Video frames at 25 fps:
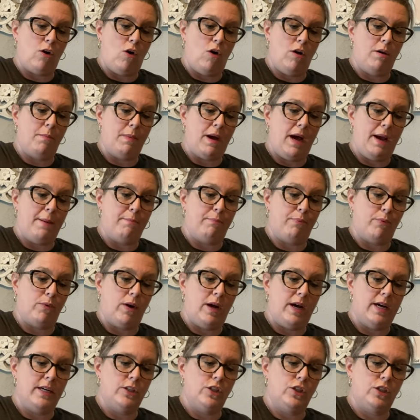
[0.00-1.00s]
on my
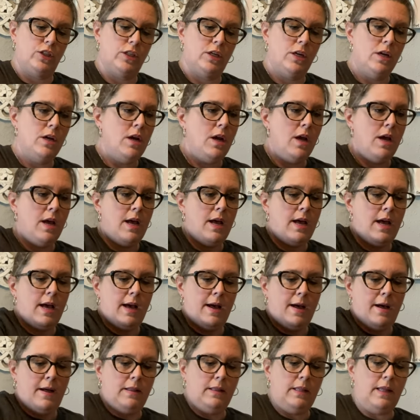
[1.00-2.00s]
brush.
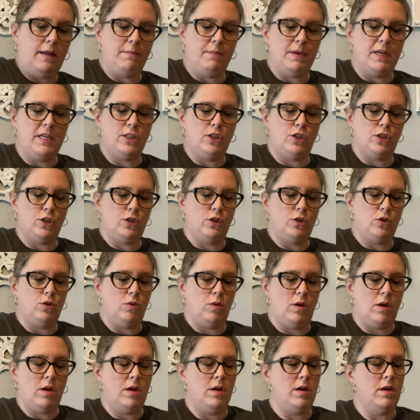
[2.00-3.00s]
Let me
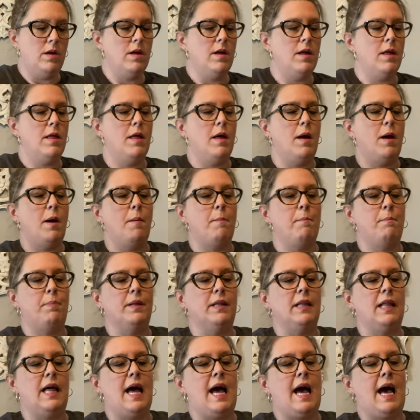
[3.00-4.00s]
do
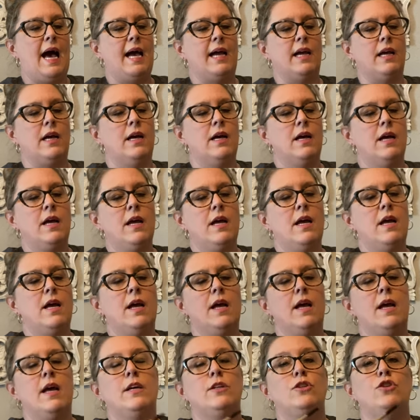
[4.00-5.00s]
black
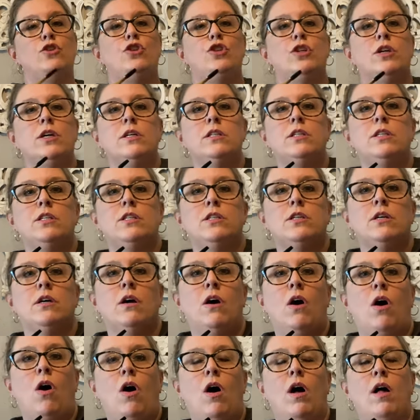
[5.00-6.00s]
just
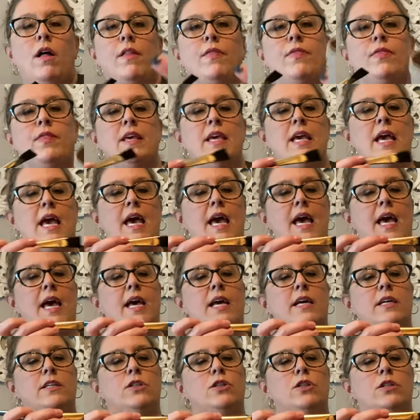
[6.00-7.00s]
on the
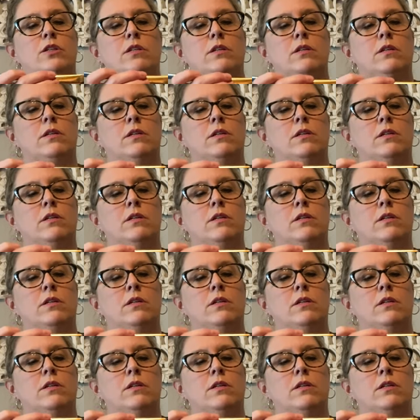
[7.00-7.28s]
edge